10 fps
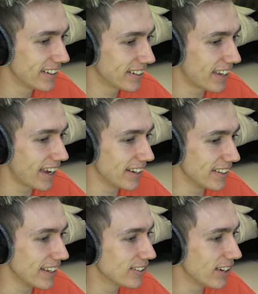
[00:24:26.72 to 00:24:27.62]
Okay,
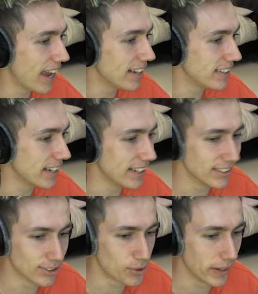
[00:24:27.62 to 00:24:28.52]
he's on 18,
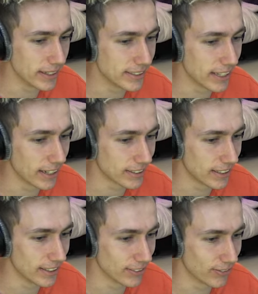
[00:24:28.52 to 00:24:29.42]
he's on 26,
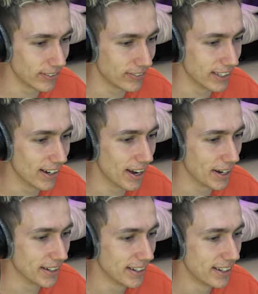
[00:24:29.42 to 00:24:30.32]
and he's on
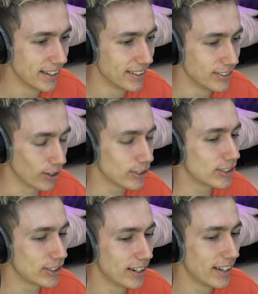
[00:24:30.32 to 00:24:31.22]
59. They're over.
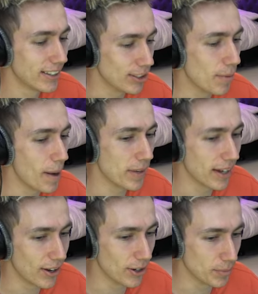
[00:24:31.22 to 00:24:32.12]
Josh, They're over you now. might be
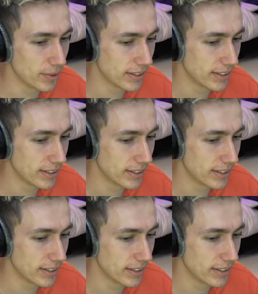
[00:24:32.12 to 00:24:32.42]
our hope.